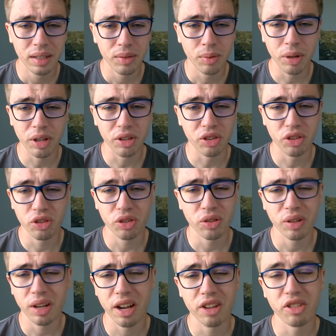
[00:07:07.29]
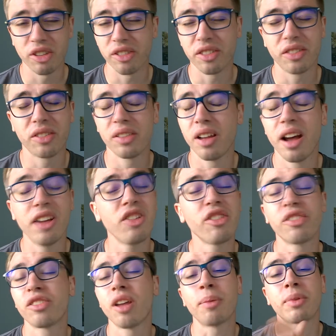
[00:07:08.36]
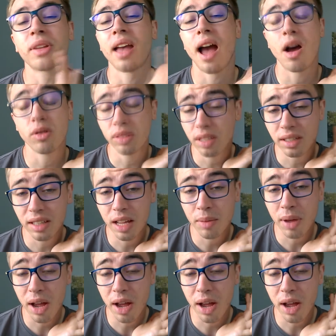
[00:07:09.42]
which I just stopped counting them